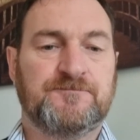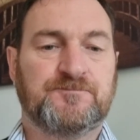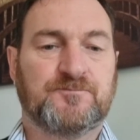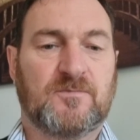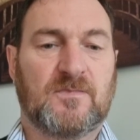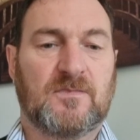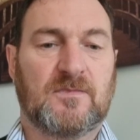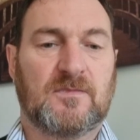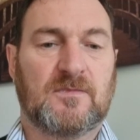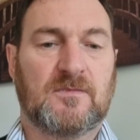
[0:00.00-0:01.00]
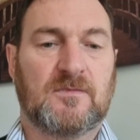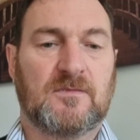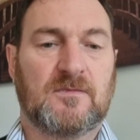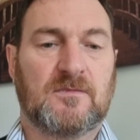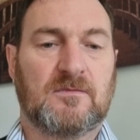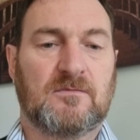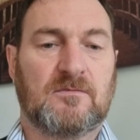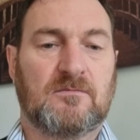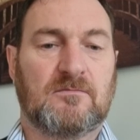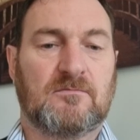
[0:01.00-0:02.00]

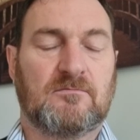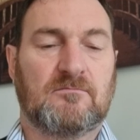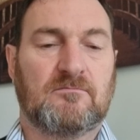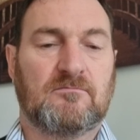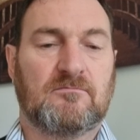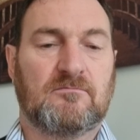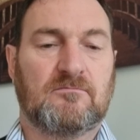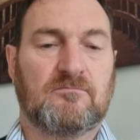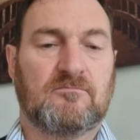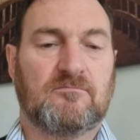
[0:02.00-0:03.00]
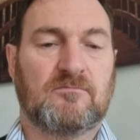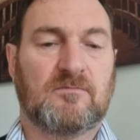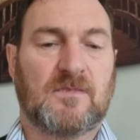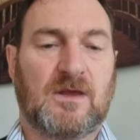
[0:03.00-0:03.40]
(silence)